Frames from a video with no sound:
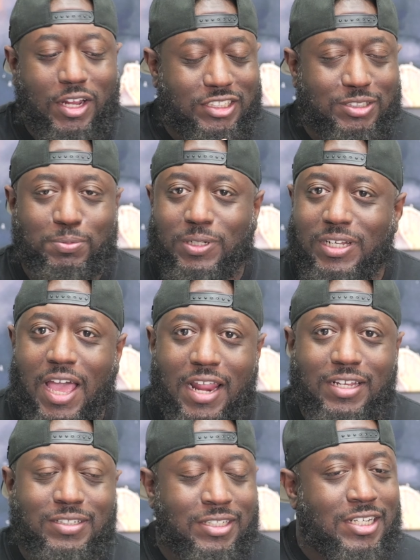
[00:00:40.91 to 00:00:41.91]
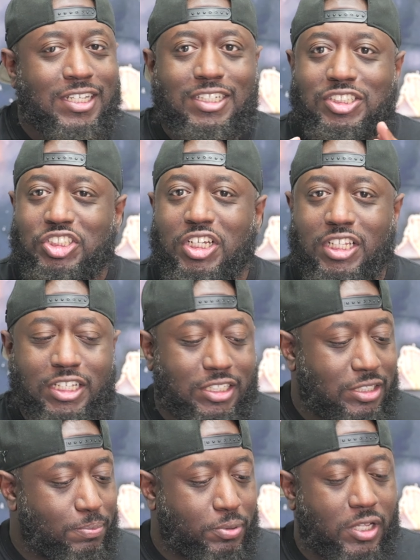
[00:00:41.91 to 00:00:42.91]
I just been kind of
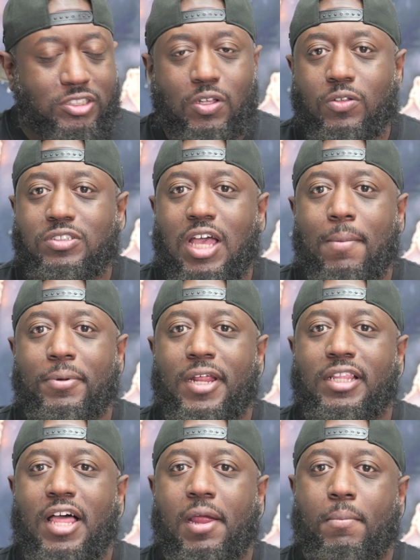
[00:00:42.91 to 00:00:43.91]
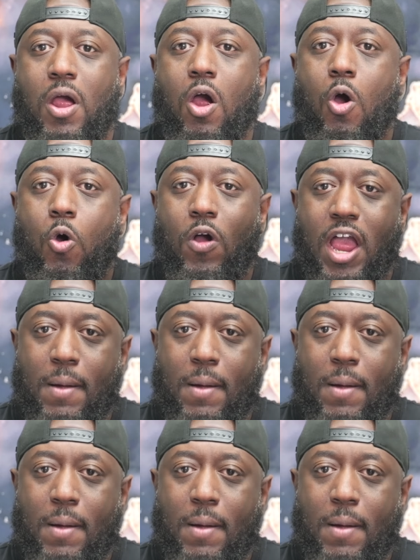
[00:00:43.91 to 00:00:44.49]
chilling. Plus, on top of that, like my old